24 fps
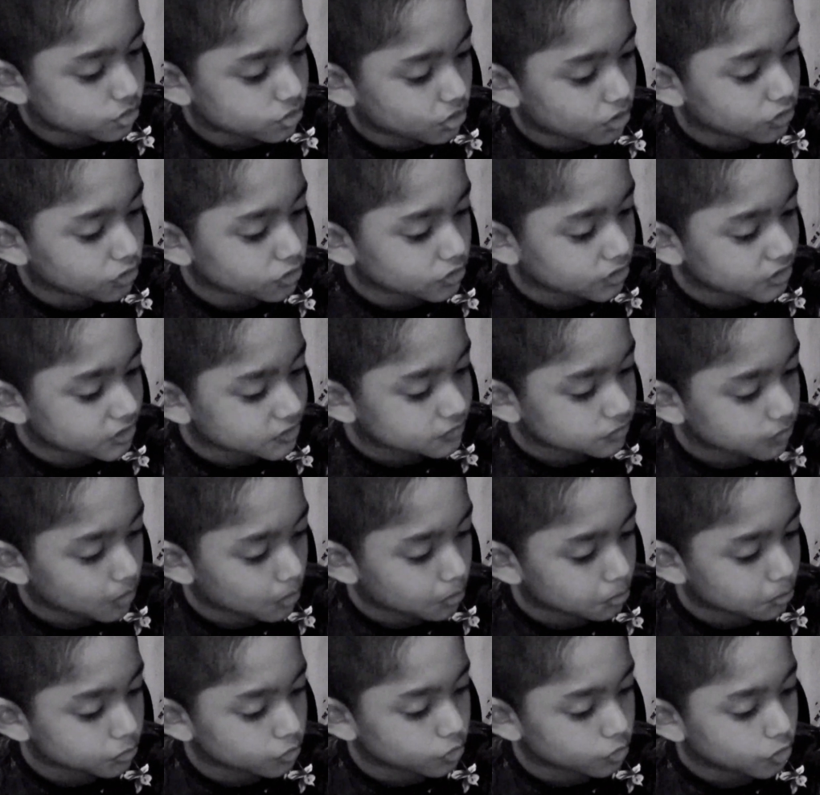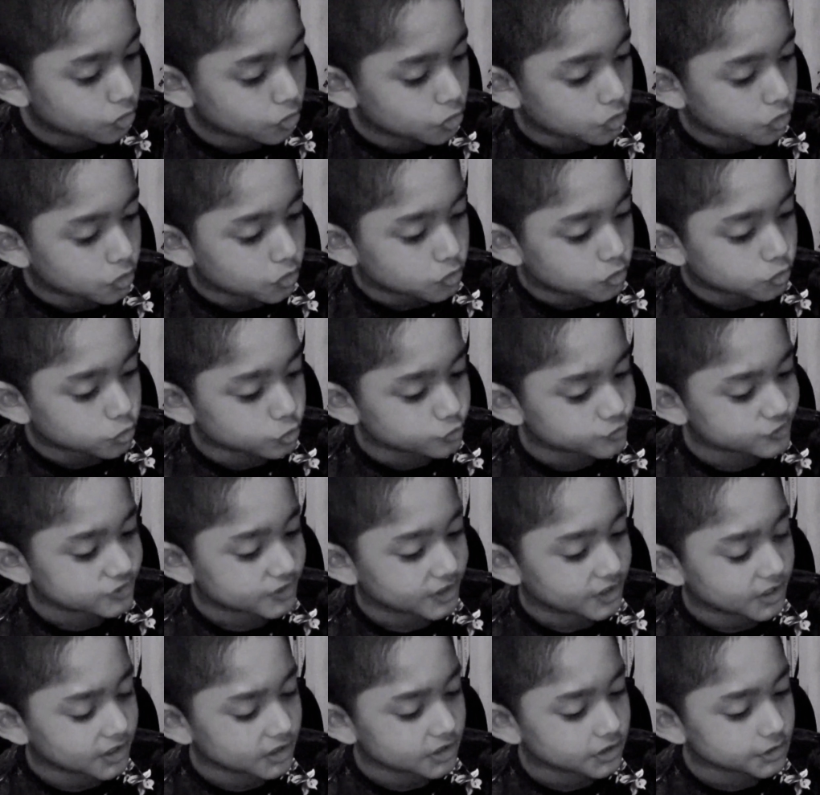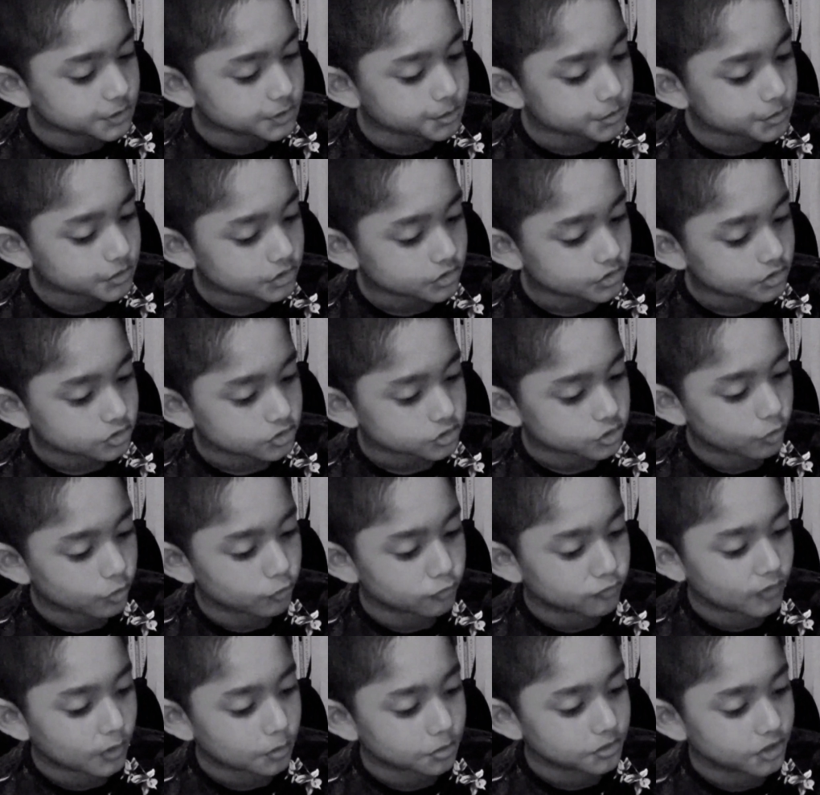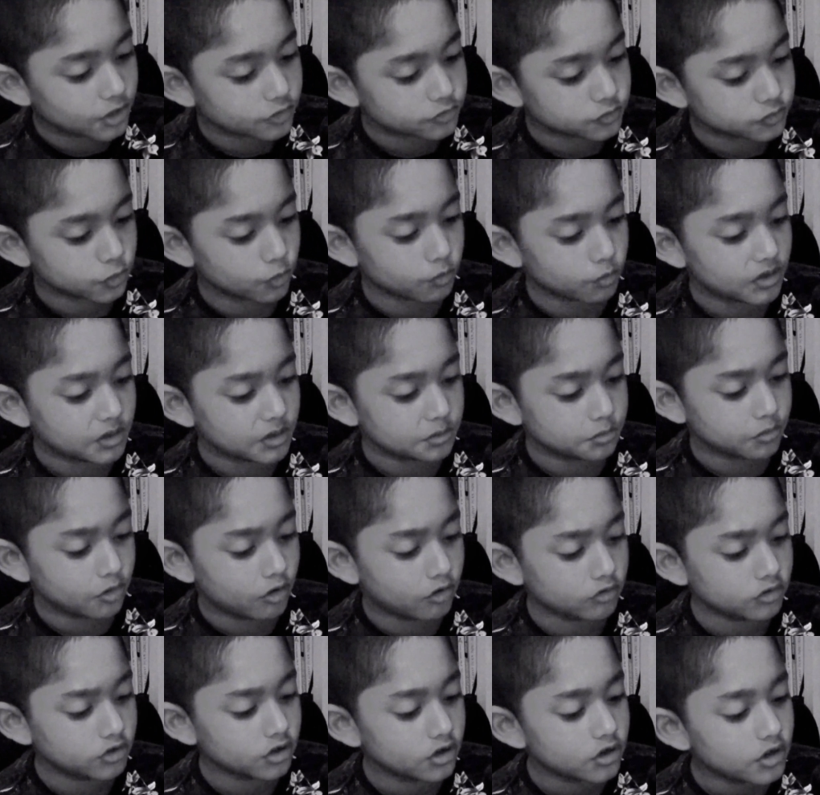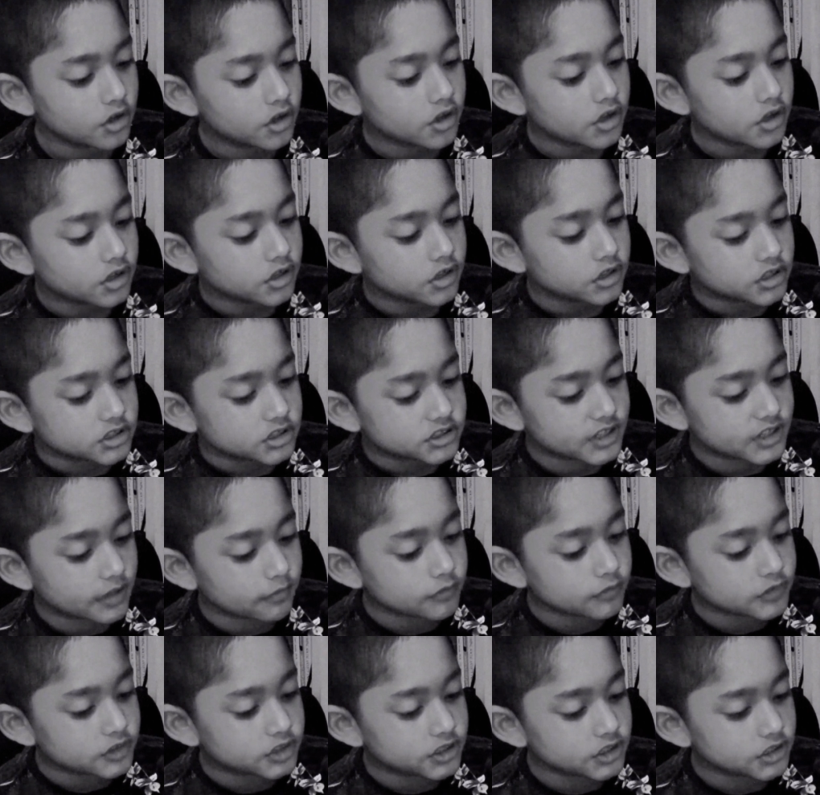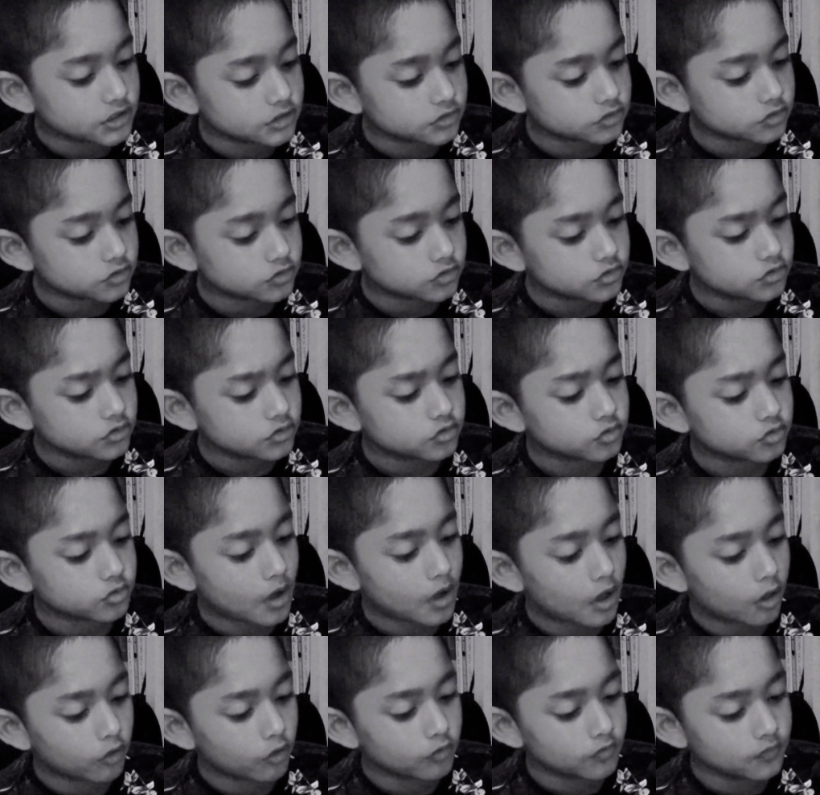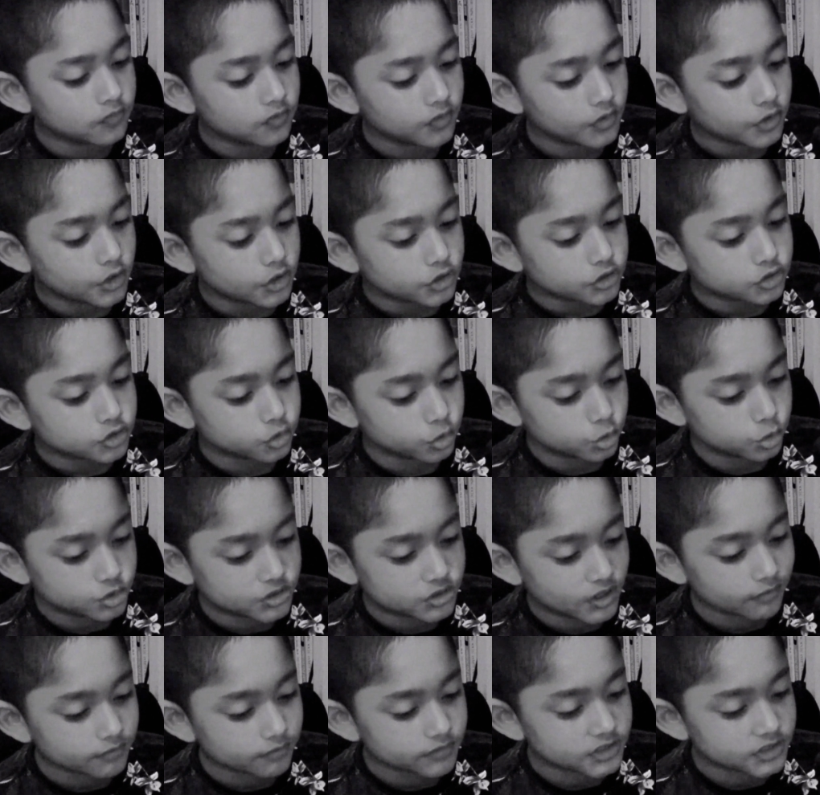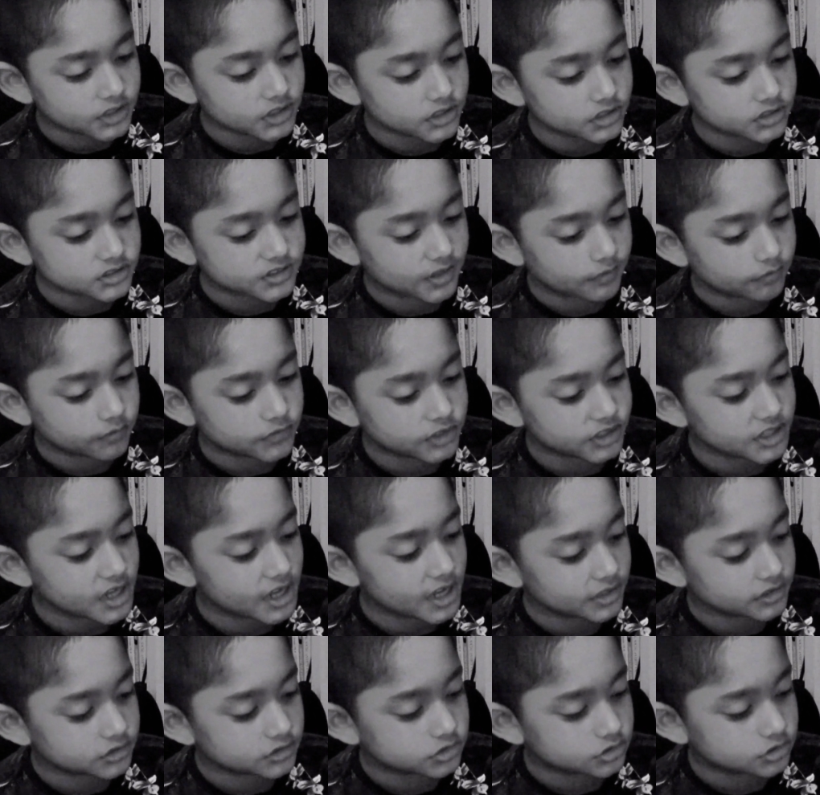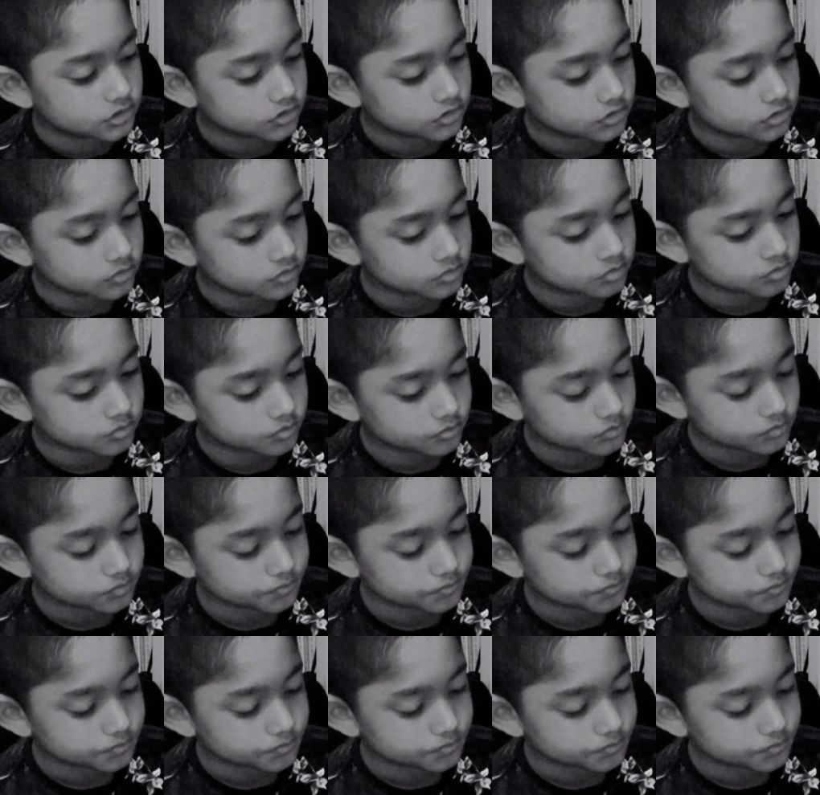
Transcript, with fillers: This quote is from Rousseau, sorry if I pronounced your name wrong, seventeen twelve to seventeen seventy-eight.